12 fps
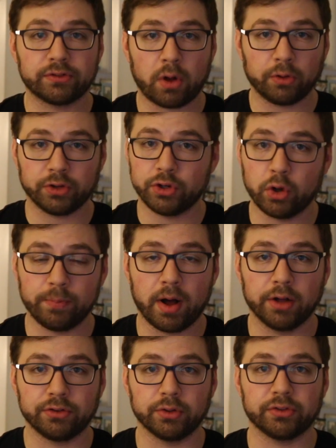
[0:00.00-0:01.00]
installed in your node
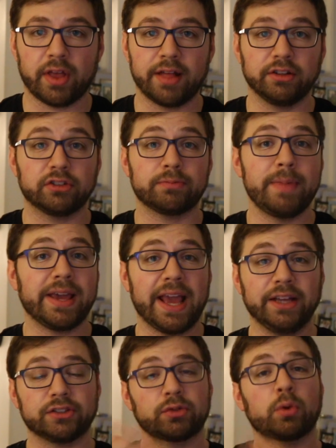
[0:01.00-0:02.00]
modules and then just make
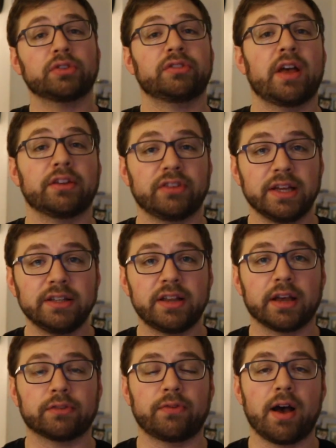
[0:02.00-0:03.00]
a source slash
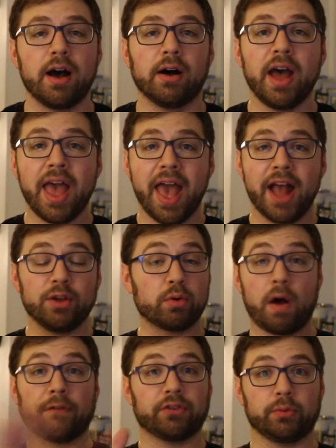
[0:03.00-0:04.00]
index file and
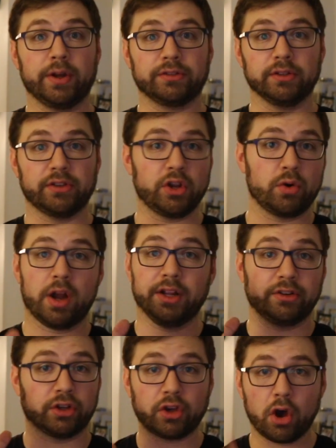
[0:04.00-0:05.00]
you are off to the races and you're
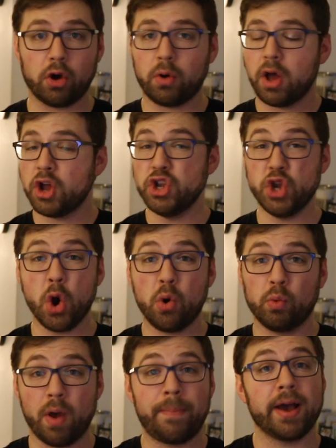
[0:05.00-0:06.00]
ready to go.
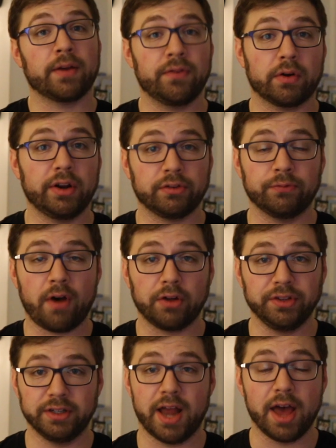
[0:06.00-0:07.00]
No Webpack configuration
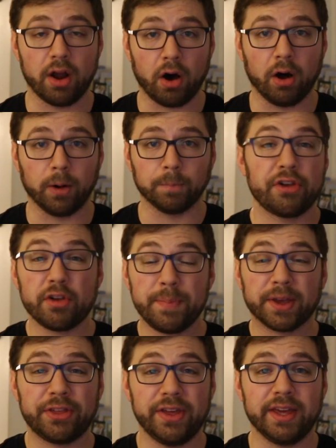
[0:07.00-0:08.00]
file needed at all. The other
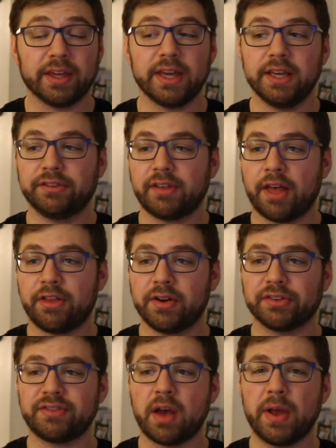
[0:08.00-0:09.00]
big thing is that
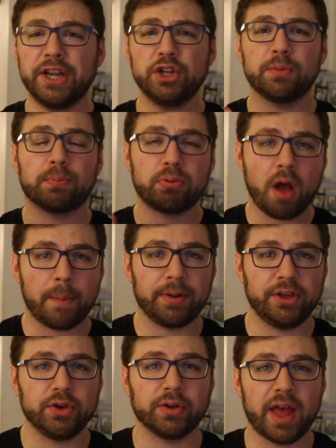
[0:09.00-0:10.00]
there is now a new
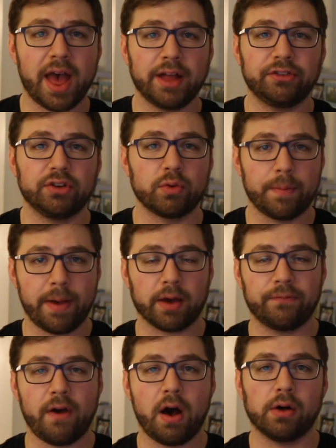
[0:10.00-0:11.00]
property that you can add to your
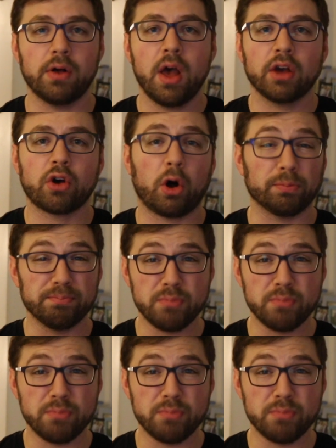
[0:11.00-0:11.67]
Webpack file called